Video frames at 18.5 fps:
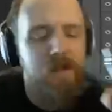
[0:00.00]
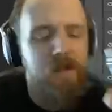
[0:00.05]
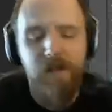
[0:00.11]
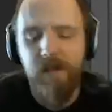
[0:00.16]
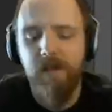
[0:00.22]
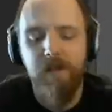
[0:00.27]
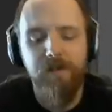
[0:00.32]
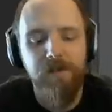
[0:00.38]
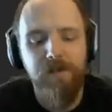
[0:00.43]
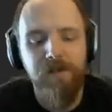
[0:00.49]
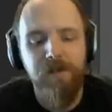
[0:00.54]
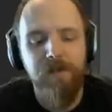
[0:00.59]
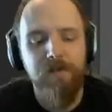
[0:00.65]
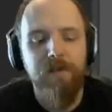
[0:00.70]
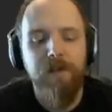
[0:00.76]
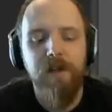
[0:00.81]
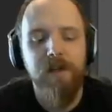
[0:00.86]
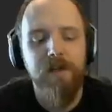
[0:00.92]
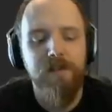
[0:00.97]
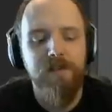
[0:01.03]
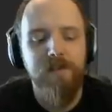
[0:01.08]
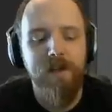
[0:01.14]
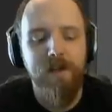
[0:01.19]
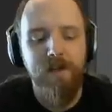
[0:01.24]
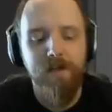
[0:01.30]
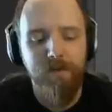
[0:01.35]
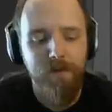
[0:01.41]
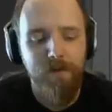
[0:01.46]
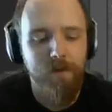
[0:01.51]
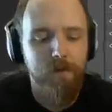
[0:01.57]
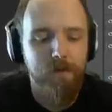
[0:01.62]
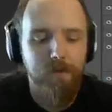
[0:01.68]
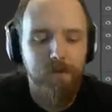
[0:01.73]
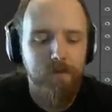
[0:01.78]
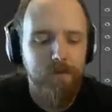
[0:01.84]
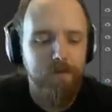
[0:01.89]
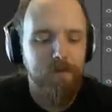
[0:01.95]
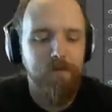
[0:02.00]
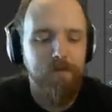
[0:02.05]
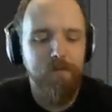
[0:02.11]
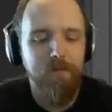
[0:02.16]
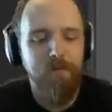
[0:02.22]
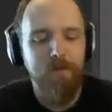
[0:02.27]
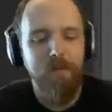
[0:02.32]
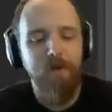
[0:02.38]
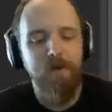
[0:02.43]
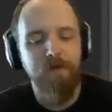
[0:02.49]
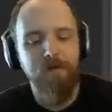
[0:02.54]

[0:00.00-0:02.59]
Because it's not very entertaining for you good